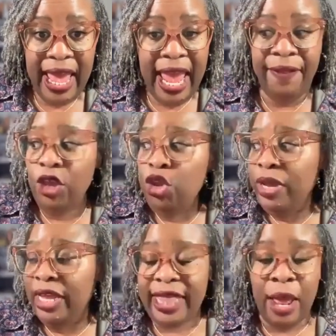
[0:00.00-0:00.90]
And then you
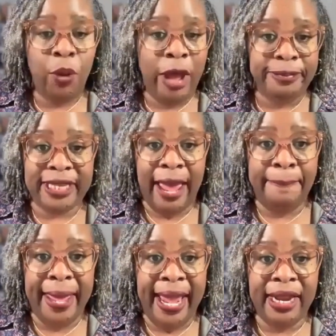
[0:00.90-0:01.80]
get that website
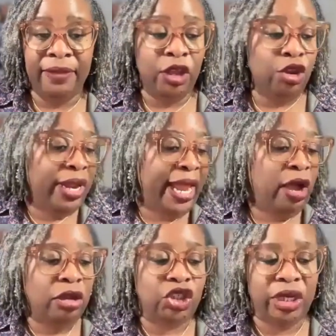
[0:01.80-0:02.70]
made, and then you're like,
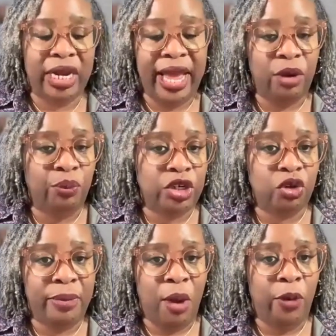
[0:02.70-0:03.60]
oh, Jen, I got to
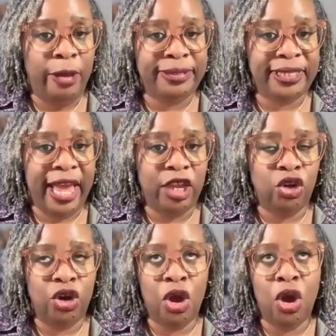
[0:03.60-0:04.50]
redo my
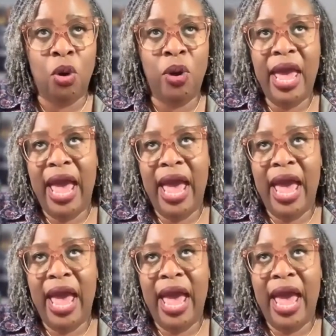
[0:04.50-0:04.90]
website.